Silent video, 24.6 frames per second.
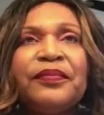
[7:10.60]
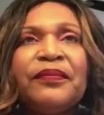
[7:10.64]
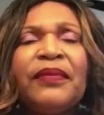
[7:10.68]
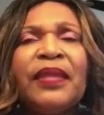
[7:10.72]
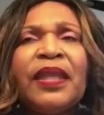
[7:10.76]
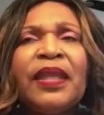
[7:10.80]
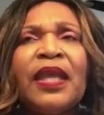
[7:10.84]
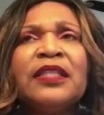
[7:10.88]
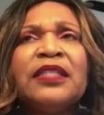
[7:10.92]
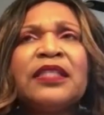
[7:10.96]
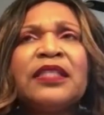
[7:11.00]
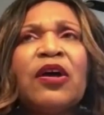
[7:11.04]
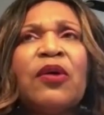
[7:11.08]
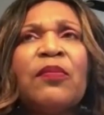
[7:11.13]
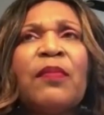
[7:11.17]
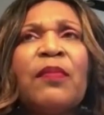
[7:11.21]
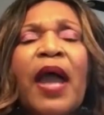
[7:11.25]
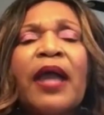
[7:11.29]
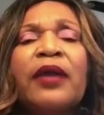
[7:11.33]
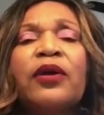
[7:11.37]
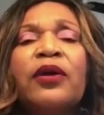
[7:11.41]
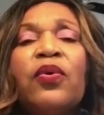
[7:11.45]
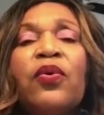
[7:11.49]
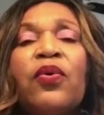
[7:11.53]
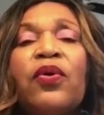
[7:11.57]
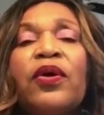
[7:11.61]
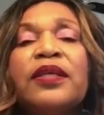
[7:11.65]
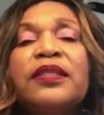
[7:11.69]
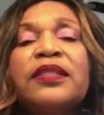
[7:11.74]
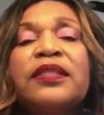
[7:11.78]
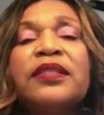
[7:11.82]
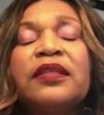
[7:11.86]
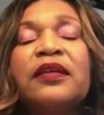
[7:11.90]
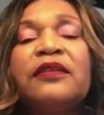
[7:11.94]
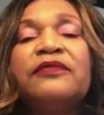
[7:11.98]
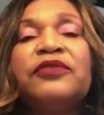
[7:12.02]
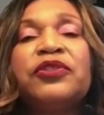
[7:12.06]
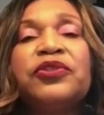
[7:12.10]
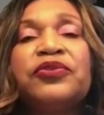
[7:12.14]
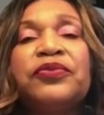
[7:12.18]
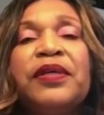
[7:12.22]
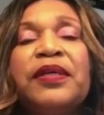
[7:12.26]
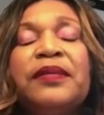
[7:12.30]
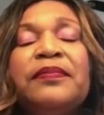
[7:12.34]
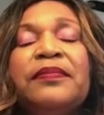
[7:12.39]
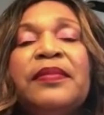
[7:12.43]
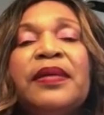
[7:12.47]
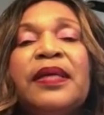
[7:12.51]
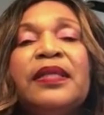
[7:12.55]
And so my course of
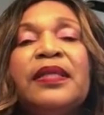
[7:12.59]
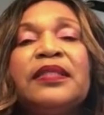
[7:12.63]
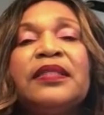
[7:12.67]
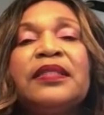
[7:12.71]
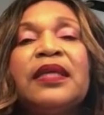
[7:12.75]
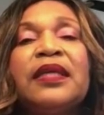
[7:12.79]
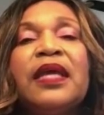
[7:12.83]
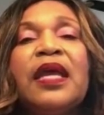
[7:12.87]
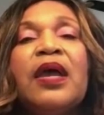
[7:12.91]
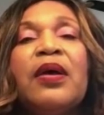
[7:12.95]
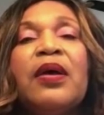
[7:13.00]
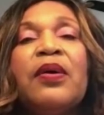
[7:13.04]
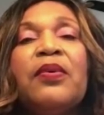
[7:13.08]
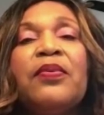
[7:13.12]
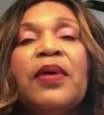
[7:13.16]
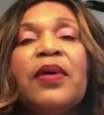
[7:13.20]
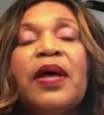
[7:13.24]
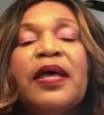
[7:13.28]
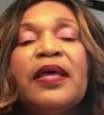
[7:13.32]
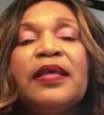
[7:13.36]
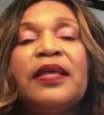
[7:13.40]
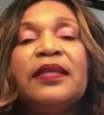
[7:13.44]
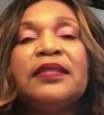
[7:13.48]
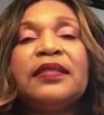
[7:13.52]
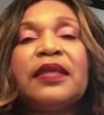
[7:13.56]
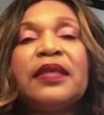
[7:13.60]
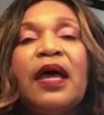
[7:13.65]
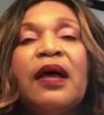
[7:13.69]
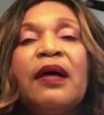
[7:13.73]
treatments was